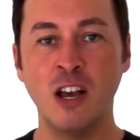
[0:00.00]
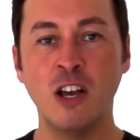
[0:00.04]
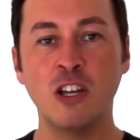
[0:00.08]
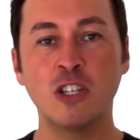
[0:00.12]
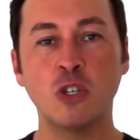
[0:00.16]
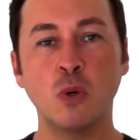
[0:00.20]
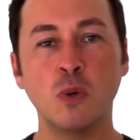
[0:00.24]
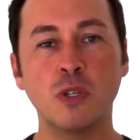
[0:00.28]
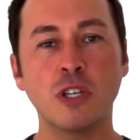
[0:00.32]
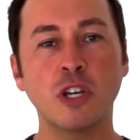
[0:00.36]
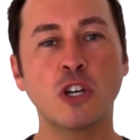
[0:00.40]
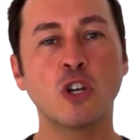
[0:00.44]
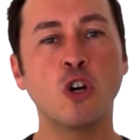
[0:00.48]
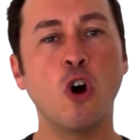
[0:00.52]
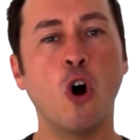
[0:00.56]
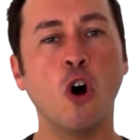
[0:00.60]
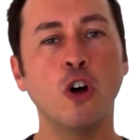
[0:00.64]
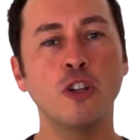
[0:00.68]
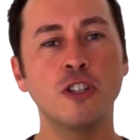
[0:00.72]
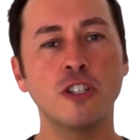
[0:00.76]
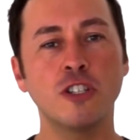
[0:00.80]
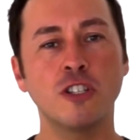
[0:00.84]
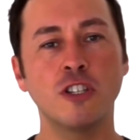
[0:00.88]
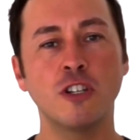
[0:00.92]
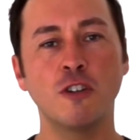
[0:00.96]
So it's a
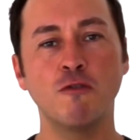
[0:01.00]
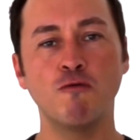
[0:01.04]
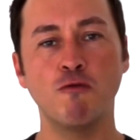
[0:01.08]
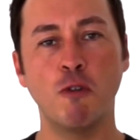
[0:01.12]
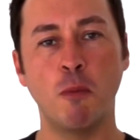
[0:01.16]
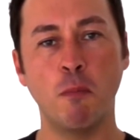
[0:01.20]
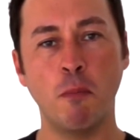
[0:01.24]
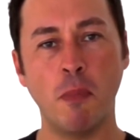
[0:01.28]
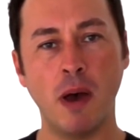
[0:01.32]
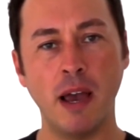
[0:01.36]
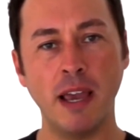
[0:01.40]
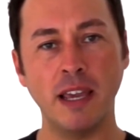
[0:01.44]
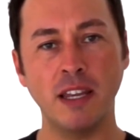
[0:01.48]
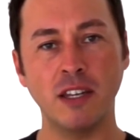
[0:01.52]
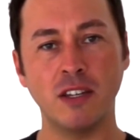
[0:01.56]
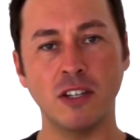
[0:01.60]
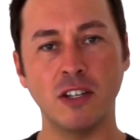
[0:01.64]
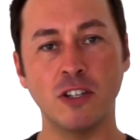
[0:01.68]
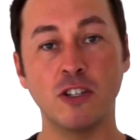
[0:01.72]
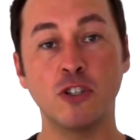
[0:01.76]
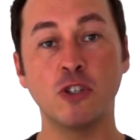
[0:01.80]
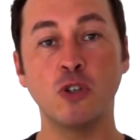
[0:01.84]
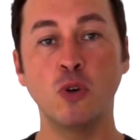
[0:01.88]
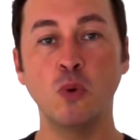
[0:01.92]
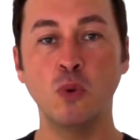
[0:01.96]
constant
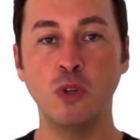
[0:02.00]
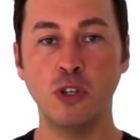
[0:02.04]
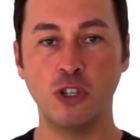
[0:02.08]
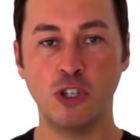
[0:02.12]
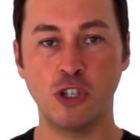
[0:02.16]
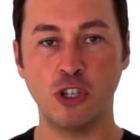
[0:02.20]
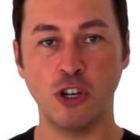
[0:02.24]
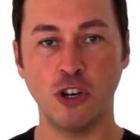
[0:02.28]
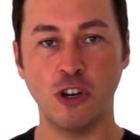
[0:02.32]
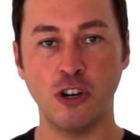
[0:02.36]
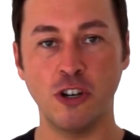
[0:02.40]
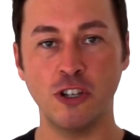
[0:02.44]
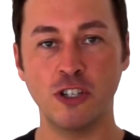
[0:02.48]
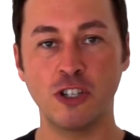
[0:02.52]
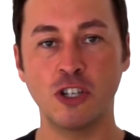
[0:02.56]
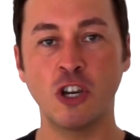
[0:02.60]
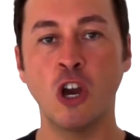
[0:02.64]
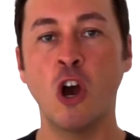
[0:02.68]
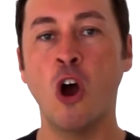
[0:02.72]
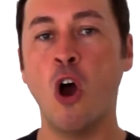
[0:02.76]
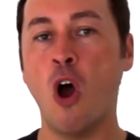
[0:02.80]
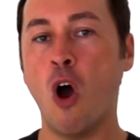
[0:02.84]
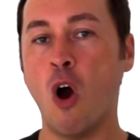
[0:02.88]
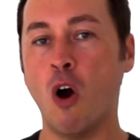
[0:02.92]
reminder to the church